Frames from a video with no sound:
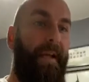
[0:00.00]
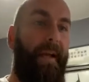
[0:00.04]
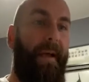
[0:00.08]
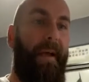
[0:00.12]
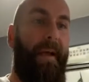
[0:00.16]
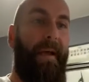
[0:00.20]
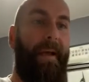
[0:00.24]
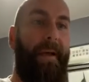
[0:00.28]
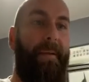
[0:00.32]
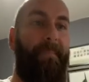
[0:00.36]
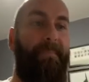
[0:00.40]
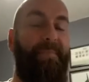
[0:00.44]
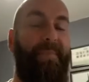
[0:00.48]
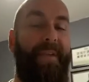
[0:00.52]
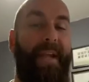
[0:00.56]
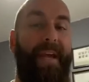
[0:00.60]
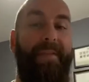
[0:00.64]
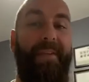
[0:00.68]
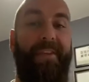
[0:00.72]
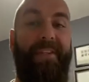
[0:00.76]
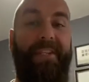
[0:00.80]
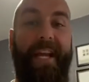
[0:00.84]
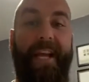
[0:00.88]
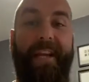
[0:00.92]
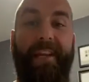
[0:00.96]
Um,
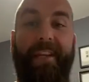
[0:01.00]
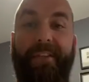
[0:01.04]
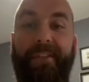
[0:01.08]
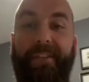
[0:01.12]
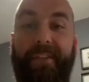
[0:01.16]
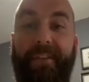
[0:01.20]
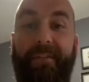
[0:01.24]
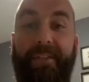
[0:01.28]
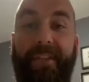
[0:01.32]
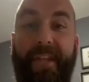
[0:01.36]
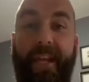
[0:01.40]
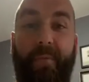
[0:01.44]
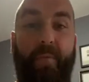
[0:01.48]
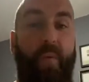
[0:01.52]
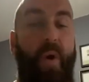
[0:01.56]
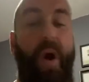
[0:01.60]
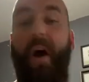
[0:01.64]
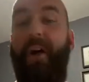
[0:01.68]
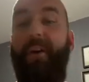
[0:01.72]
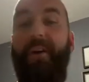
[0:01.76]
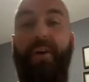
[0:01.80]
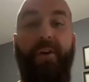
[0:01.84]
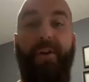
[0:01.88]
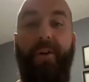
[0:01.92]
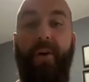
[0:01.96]
and the tenants have said,
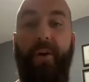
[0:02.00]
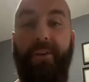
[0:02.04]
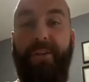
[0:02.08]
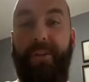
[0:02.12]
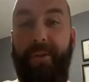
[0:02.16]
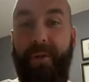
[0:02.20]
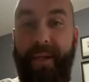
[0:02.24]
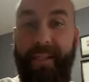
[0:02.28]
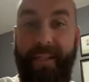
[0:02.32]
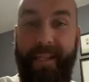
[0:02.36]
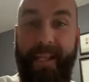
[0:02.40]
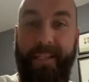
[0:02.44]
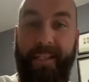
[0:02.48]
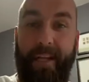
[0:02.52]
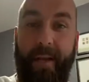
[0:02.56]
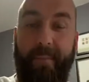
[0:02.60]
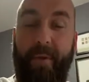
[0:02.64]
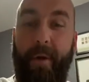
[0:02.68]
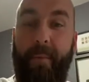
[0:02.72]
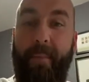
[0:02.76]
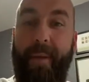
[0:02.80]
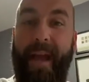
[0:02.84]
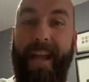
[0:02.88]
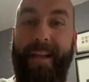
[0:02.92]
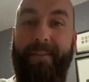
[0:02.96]
well, you're not doing this, I'm
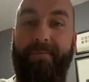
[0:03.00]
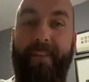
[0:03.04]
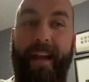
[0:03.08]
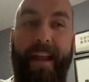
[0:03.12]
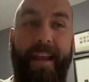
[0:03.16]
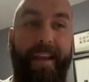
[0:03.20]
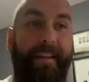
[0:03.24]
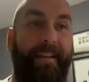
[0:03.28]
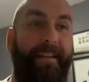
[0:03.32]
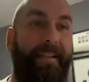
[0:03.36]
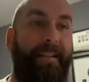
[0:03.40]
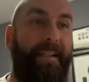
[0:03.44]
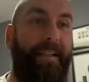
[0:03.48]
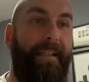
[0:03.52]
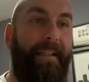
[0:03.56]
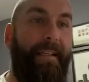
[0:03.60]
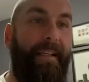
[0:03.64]
not paying rent.